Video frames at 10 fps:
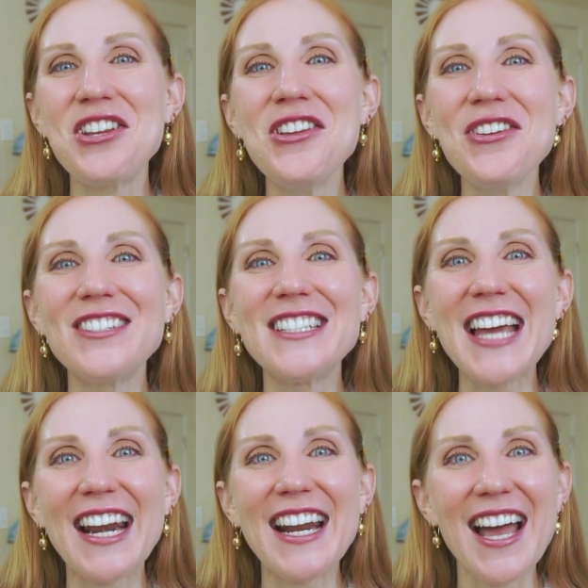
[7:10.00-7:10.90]
to
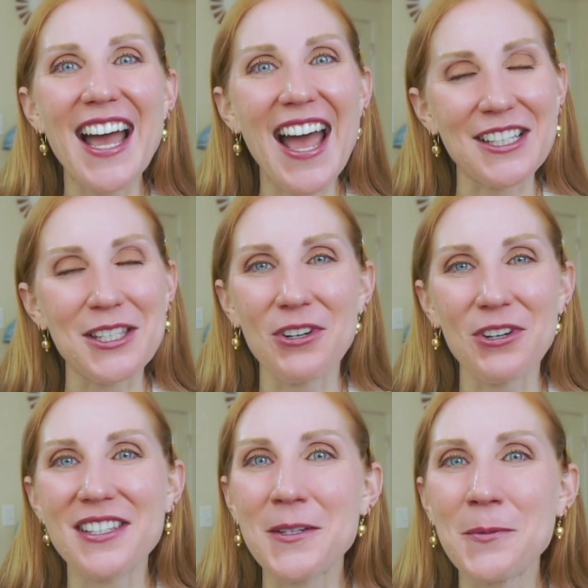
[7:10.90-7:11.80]
data
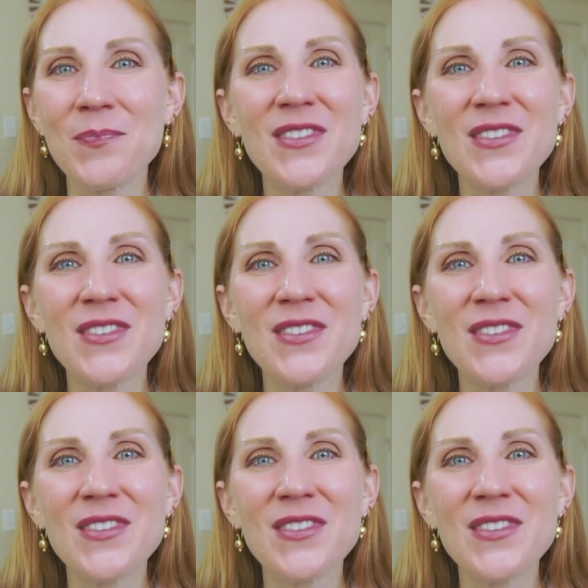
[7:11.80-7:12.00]
experts.